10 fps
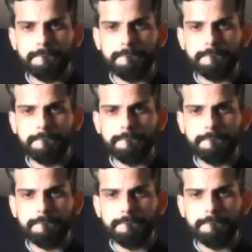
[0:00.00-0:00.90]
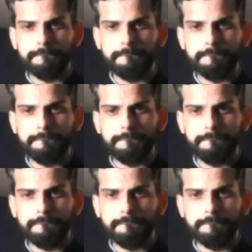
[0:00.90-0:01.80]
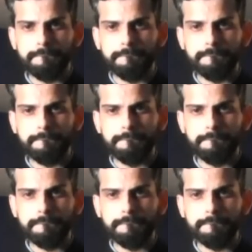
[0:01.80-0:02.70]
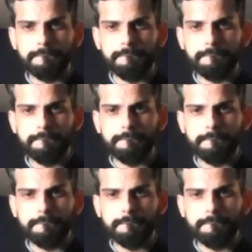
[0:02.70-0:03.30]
The person shown says nothing.